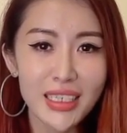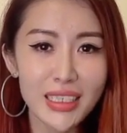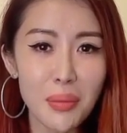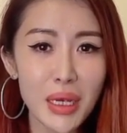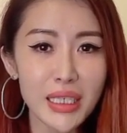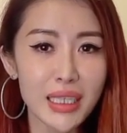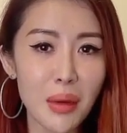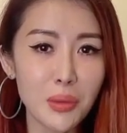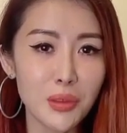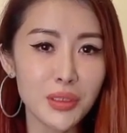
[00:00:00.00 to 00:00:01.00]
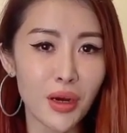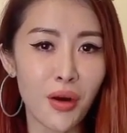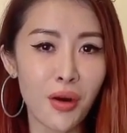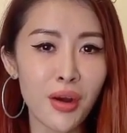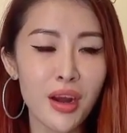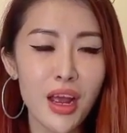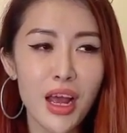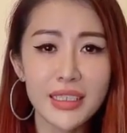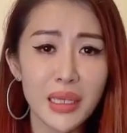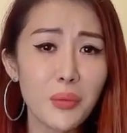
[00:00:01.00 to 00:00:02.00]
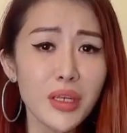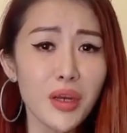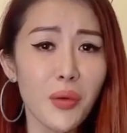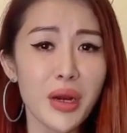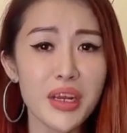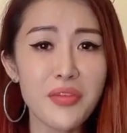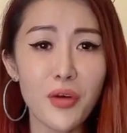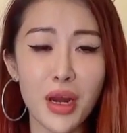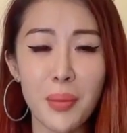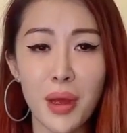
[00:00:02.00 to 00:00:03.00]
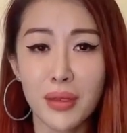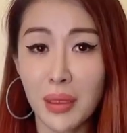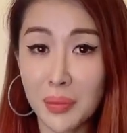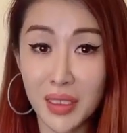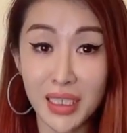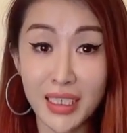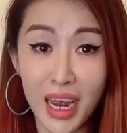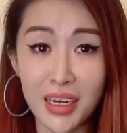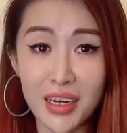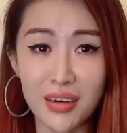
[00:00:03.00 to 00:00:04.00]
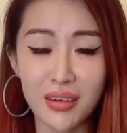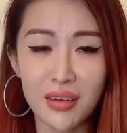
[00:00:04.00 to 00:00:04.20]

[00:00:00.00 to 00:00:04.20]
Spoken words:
Some examples are, someone already thought about that business idea.